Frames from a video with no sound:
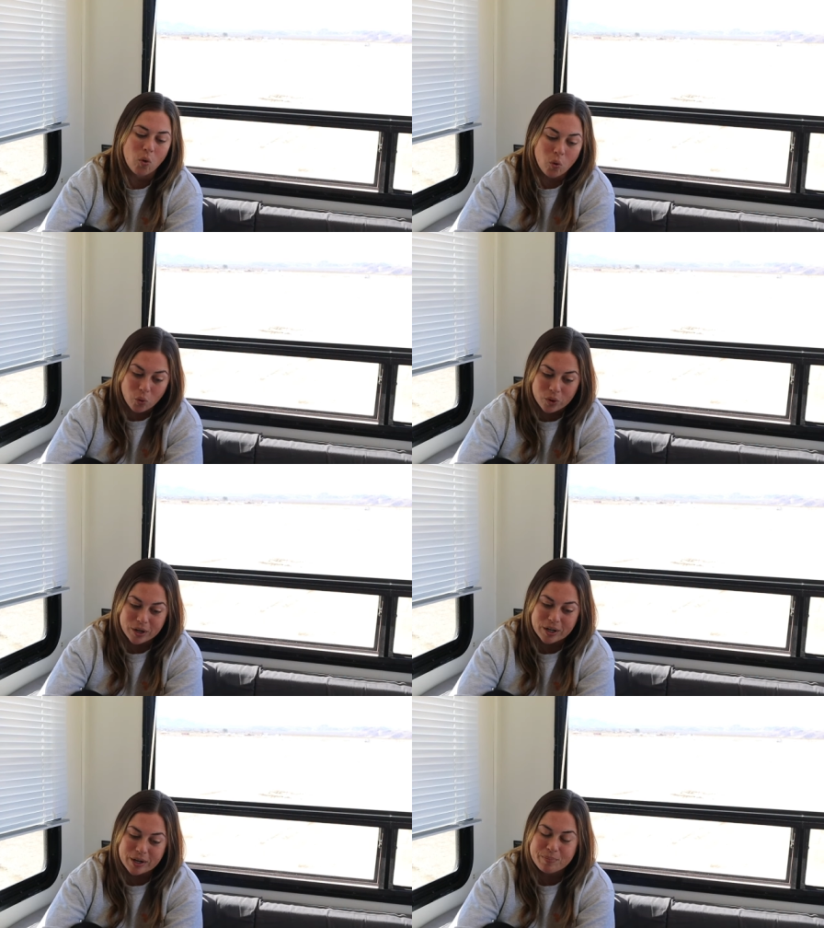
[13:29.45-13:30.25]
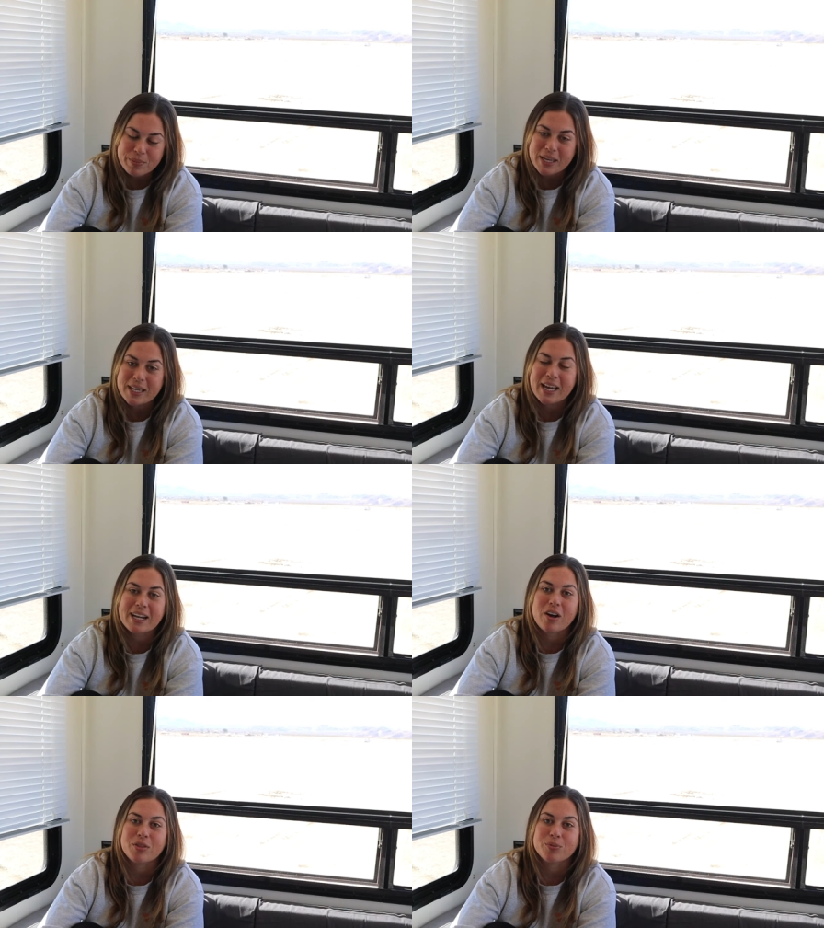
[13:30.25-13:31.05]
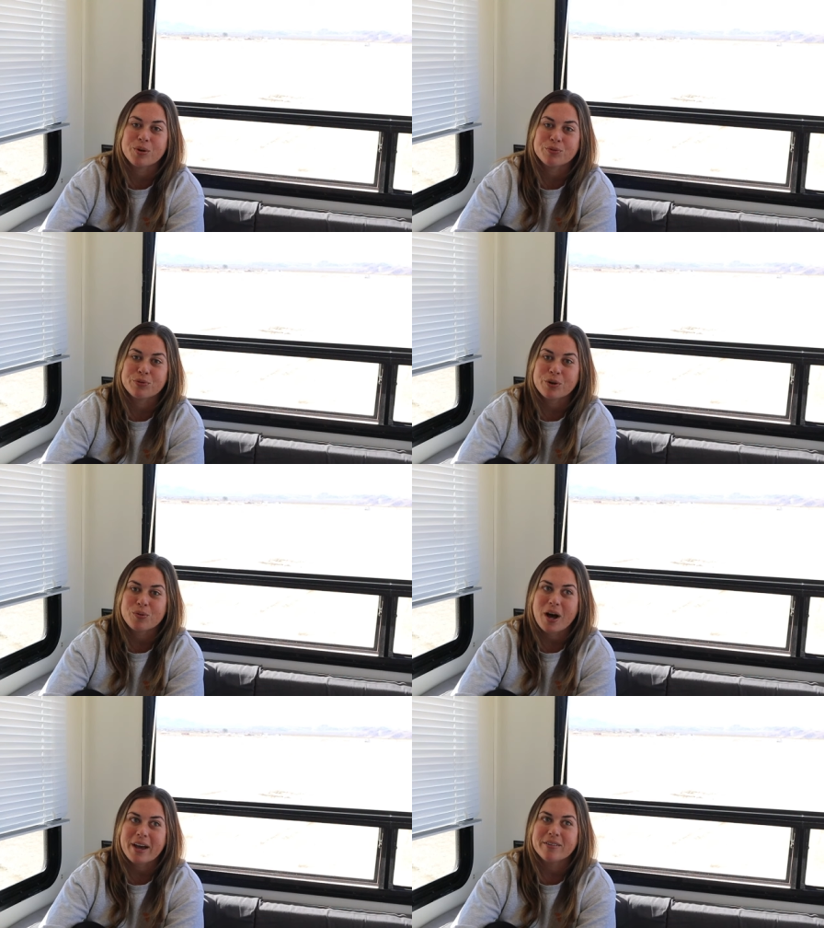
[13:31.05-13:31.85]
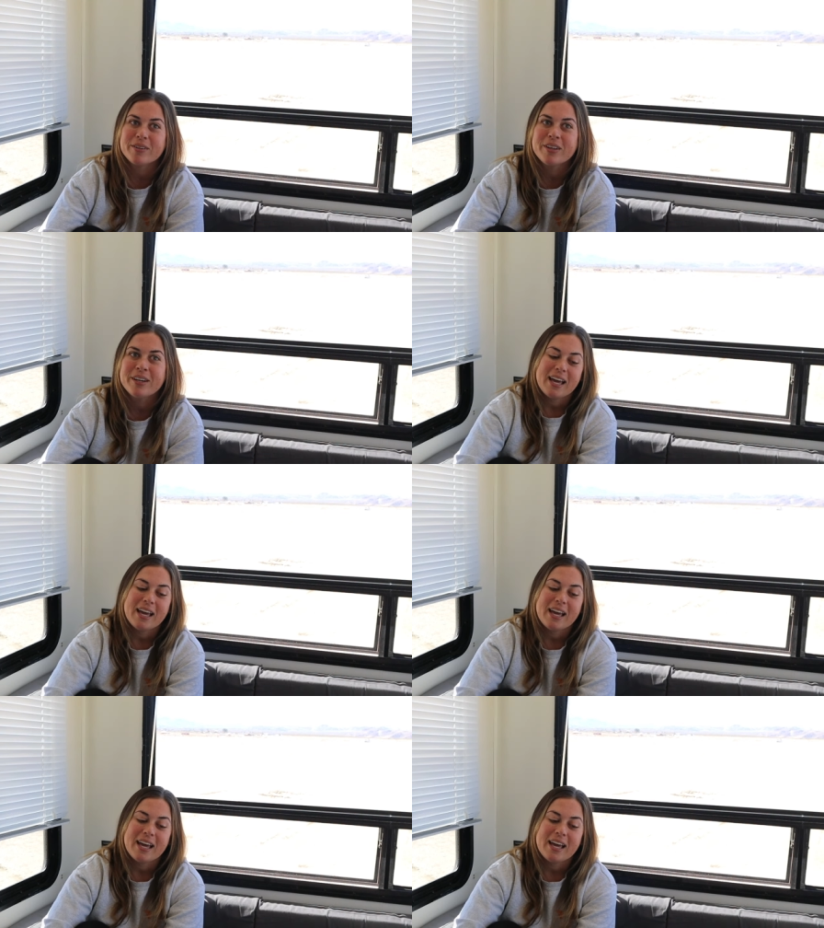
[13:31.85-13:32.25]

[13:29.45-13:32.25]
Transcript: or me getting on the road for a while.